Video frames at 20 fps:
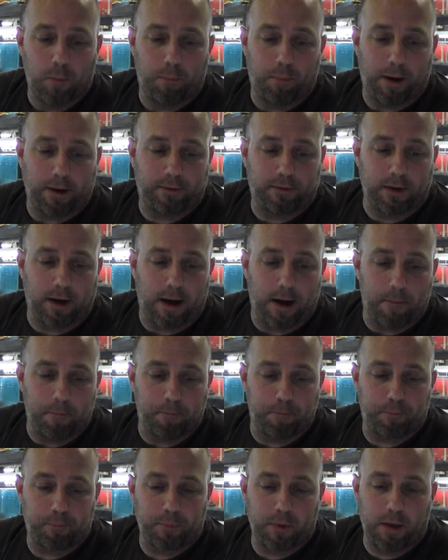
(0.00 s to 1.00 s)
But,
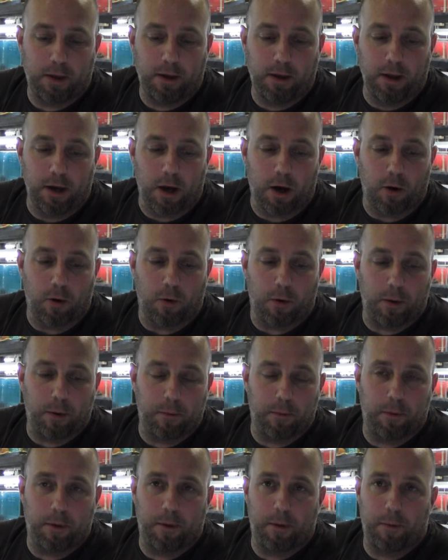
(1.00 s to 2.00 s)
you know,
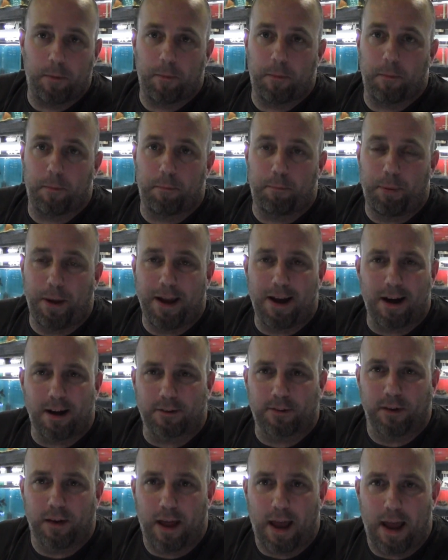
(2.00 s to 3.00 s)

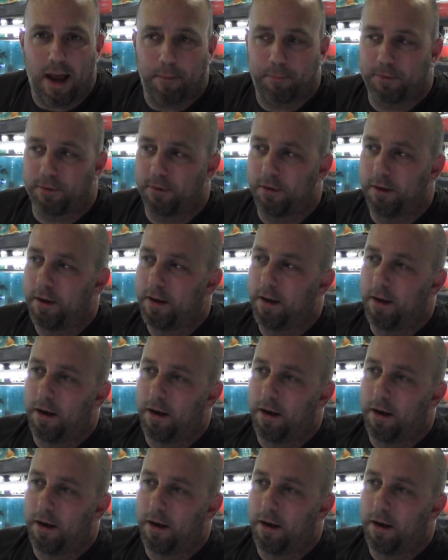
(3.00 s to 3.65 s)
peacocks and haps,